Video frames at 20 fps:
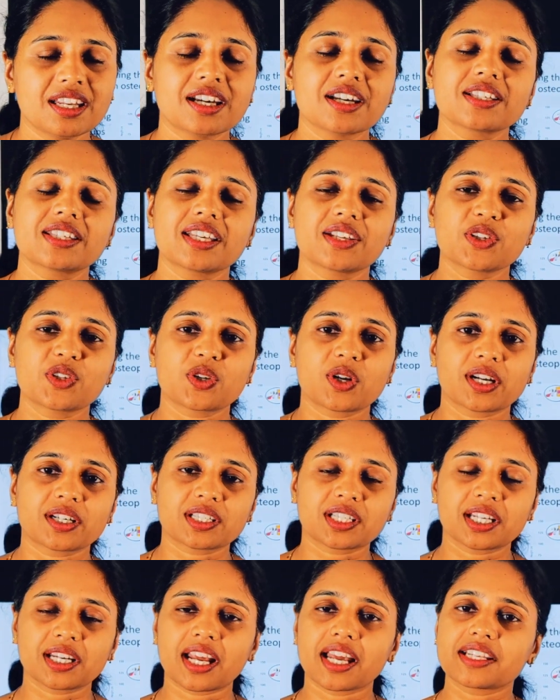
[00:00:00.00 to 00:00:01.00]
nurse
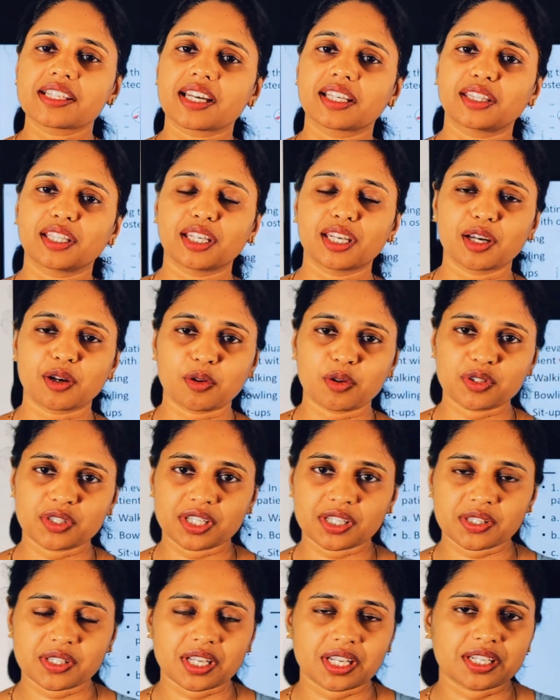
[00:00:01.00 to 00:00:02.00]
instructor at DHA
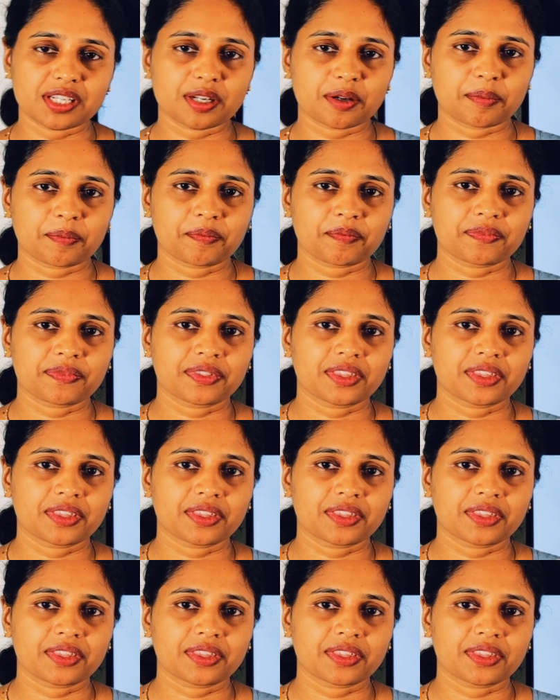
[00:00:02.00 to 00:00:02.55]
Coaching Center.